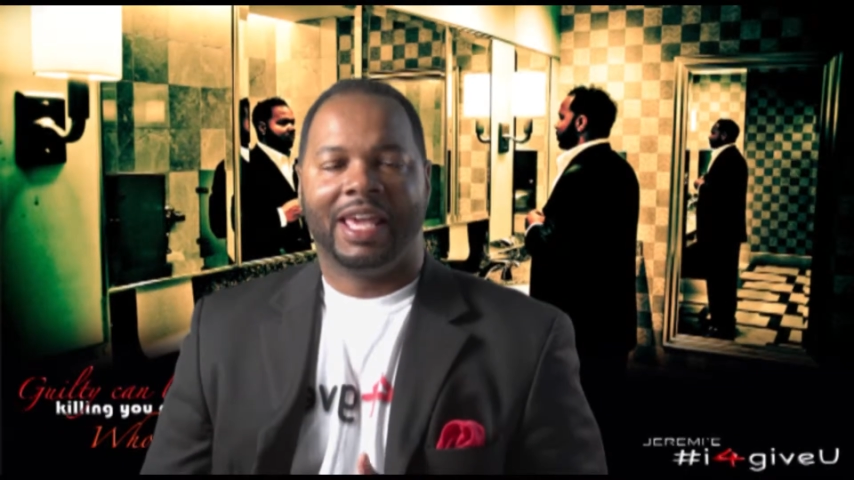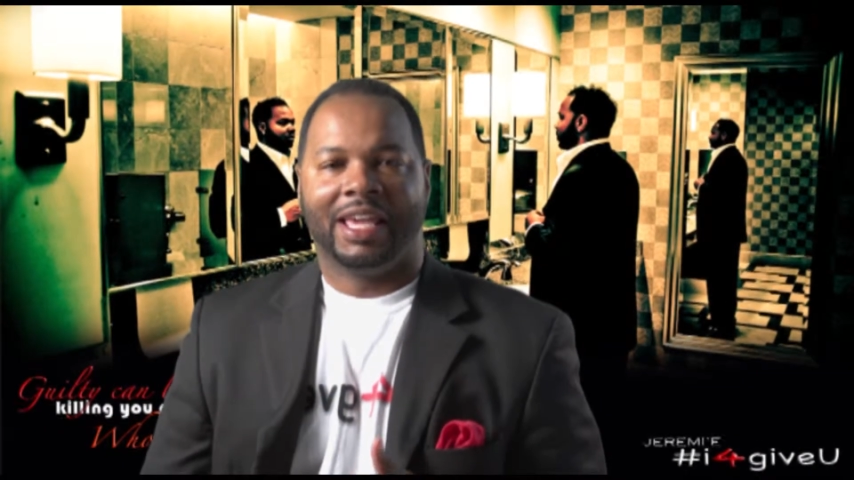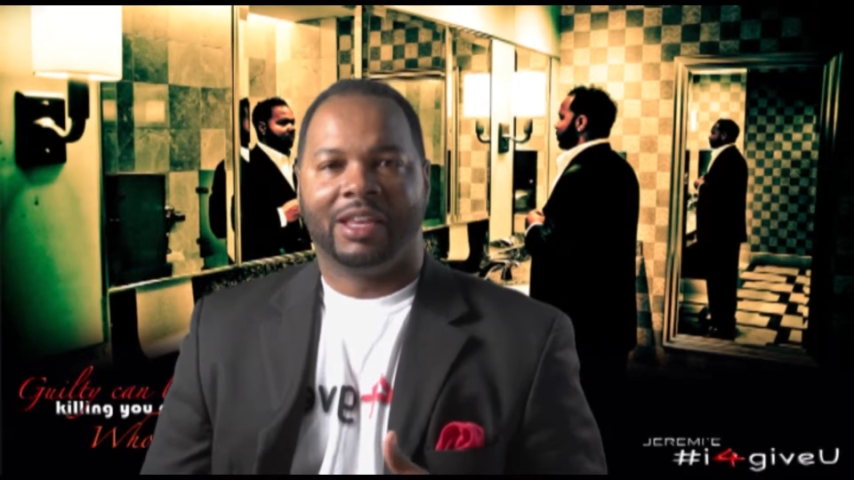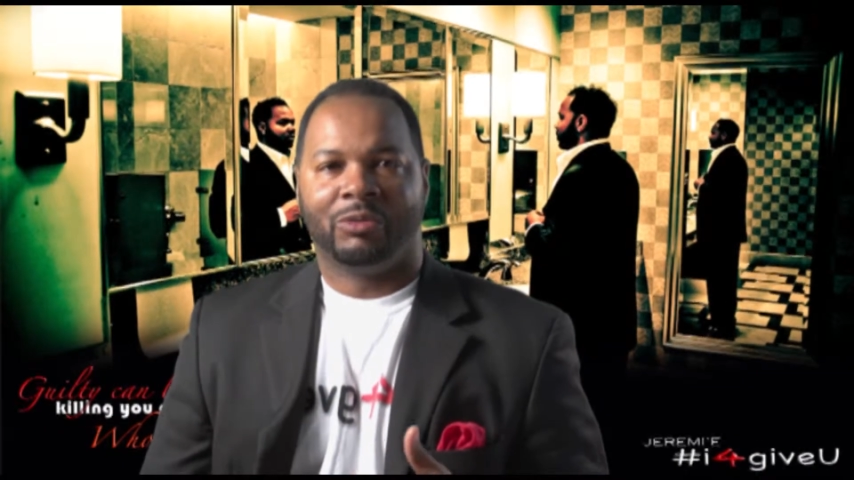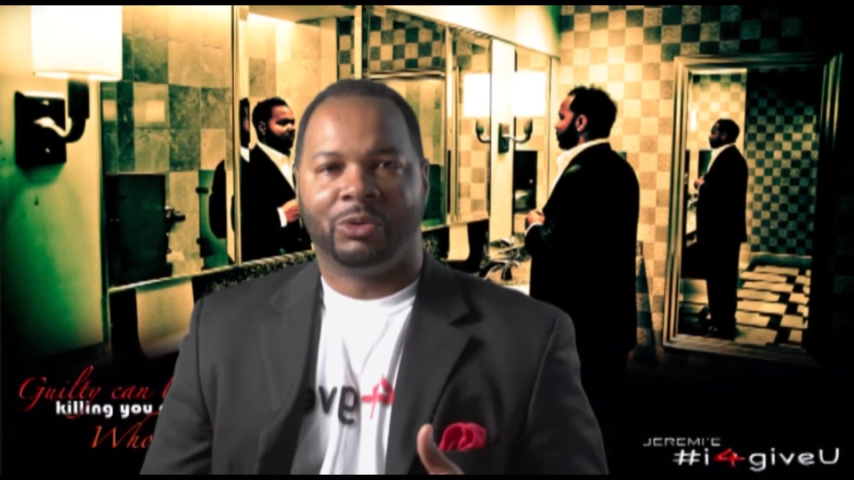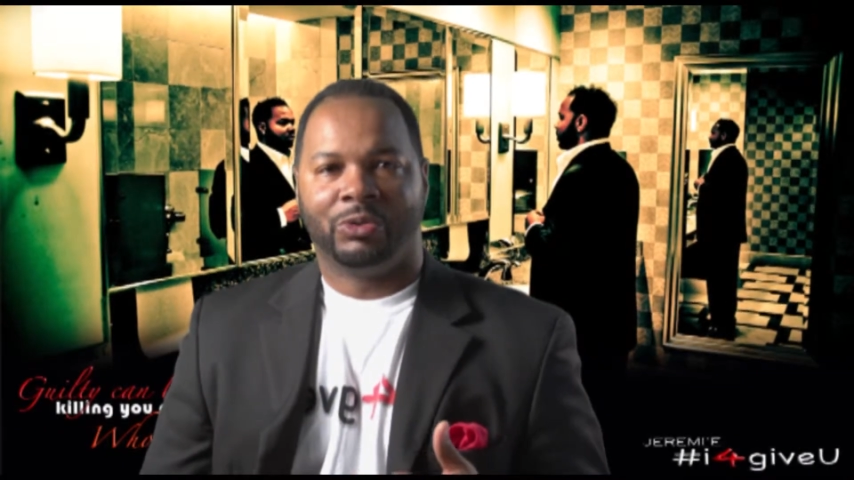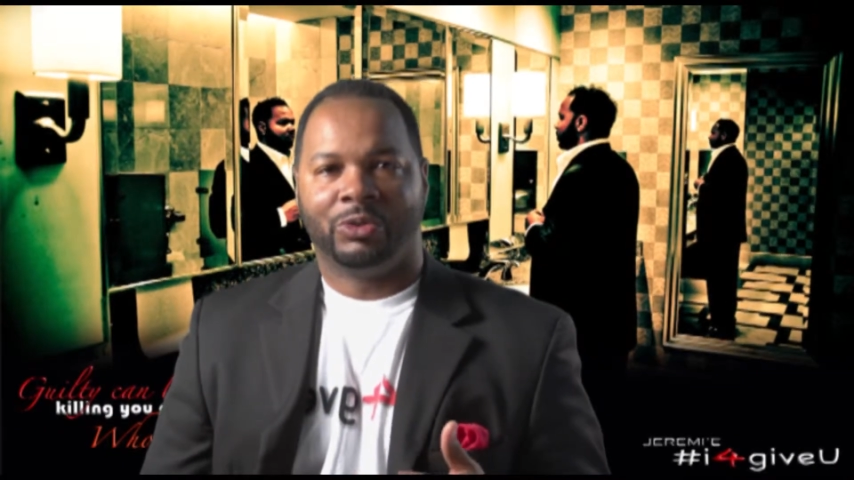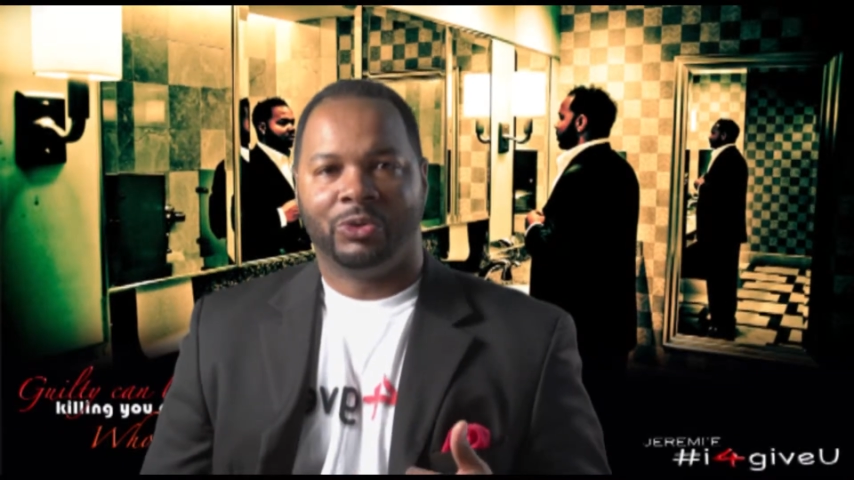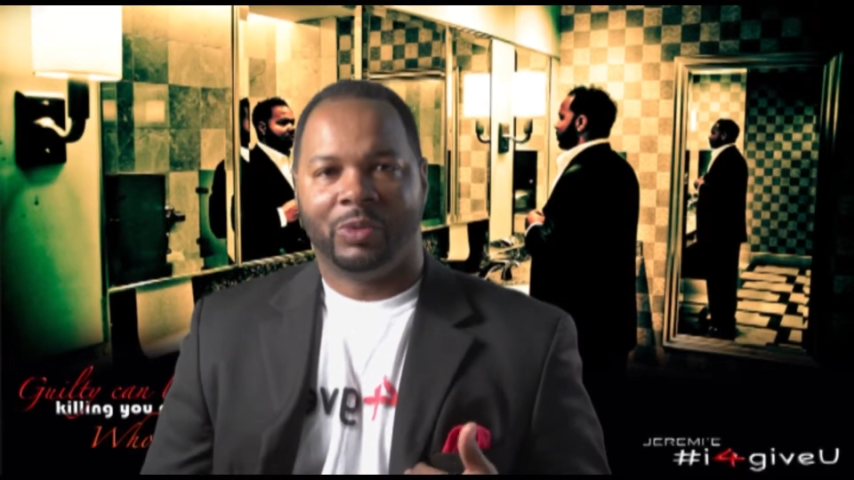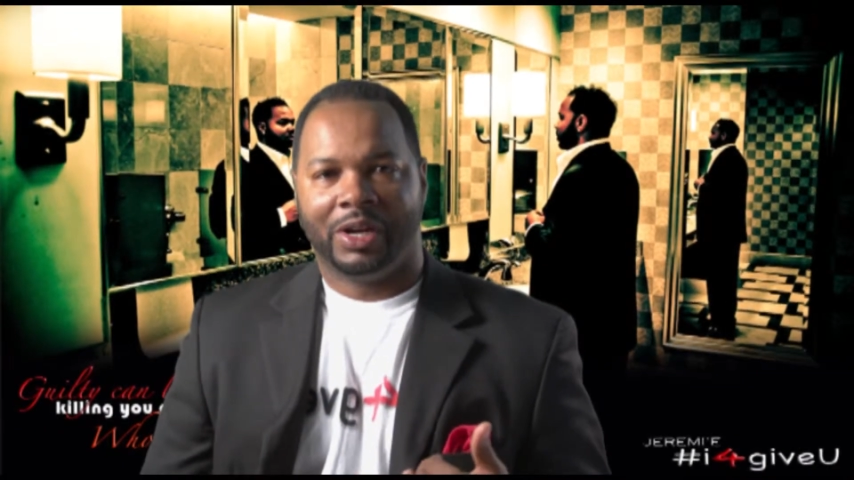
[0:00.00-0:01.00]
and when,
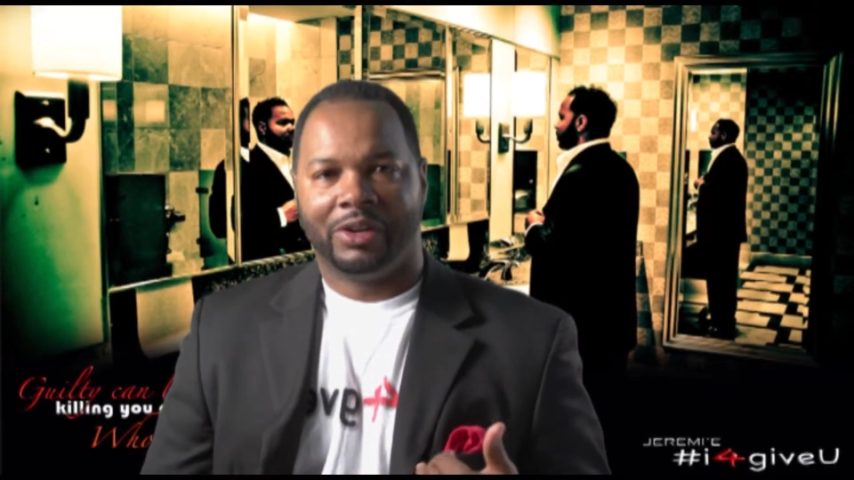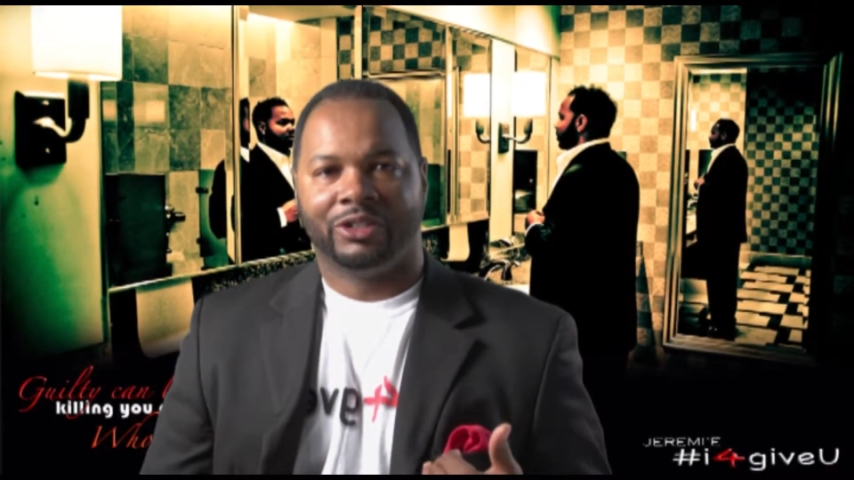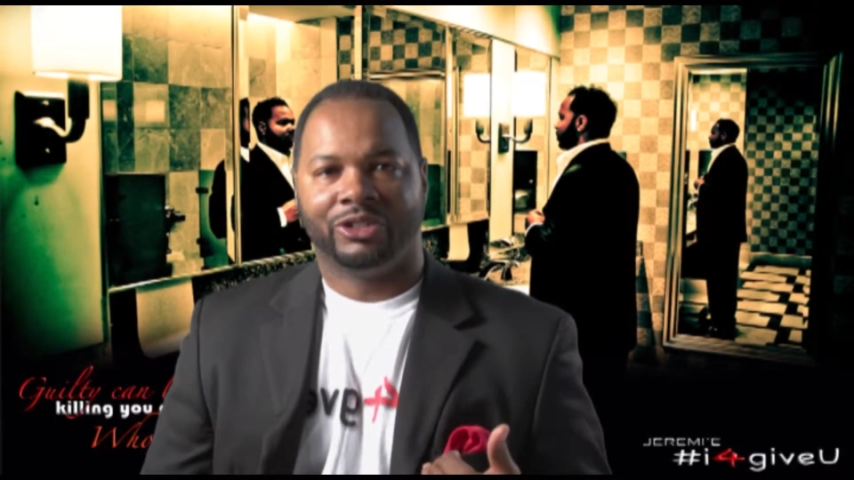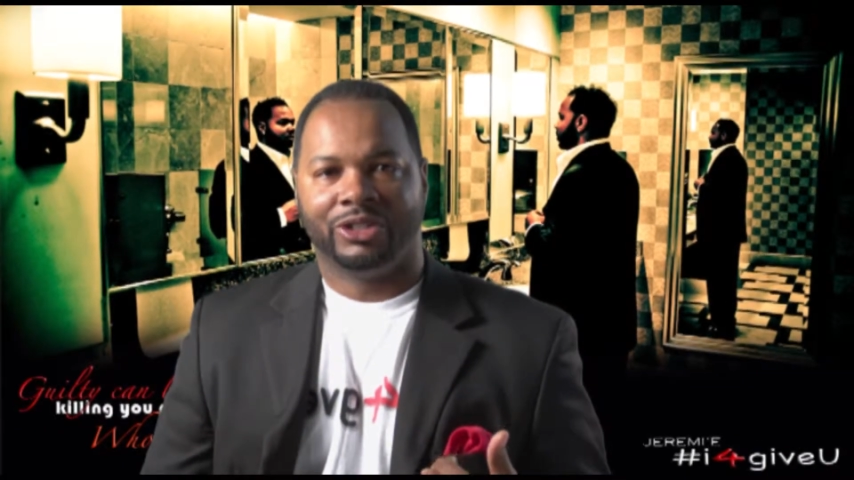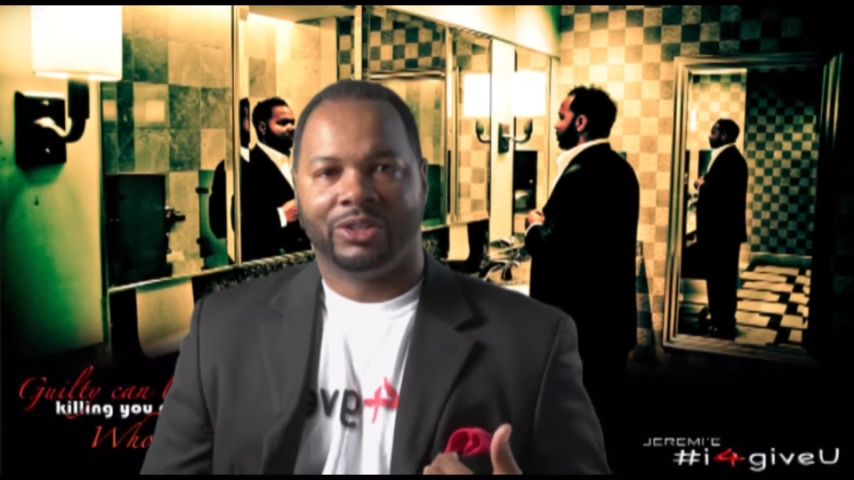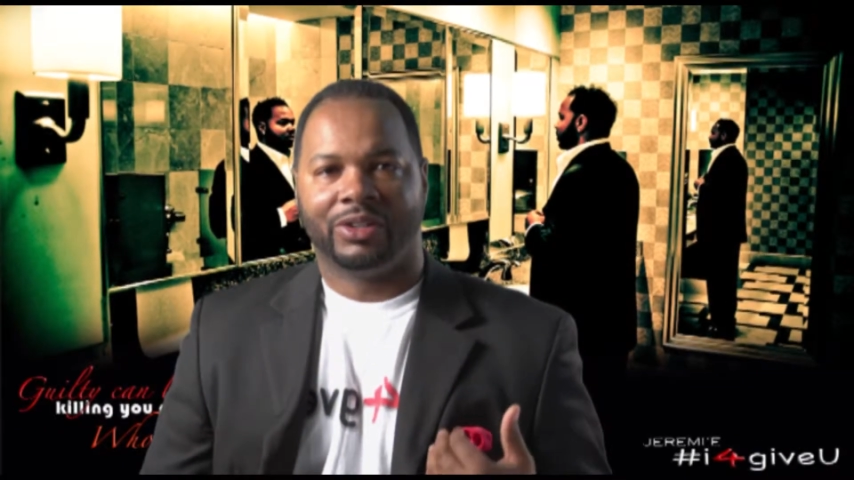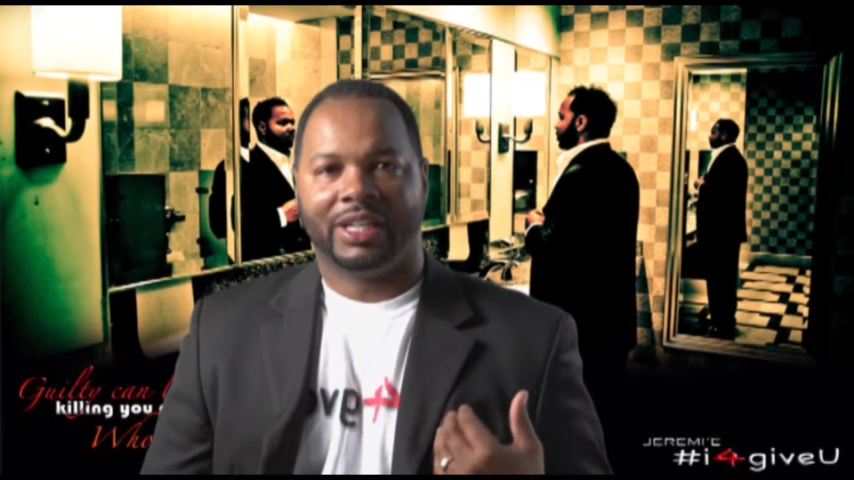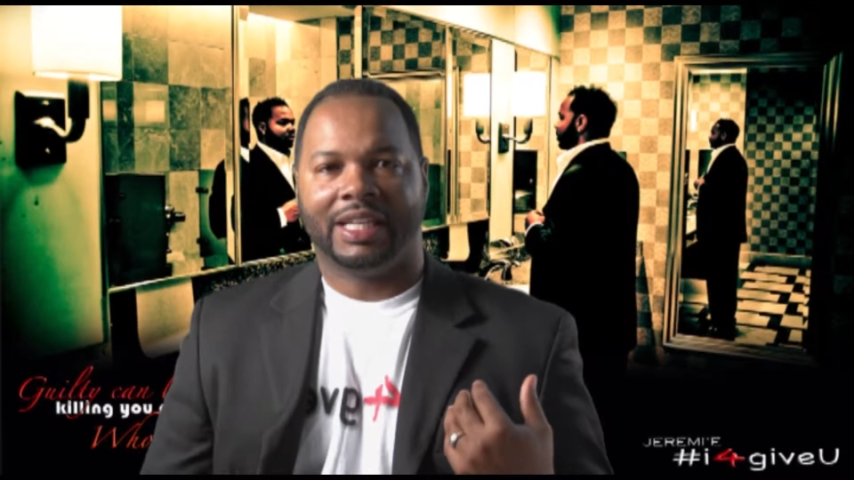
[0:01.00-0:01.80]
when you're wearing a shirt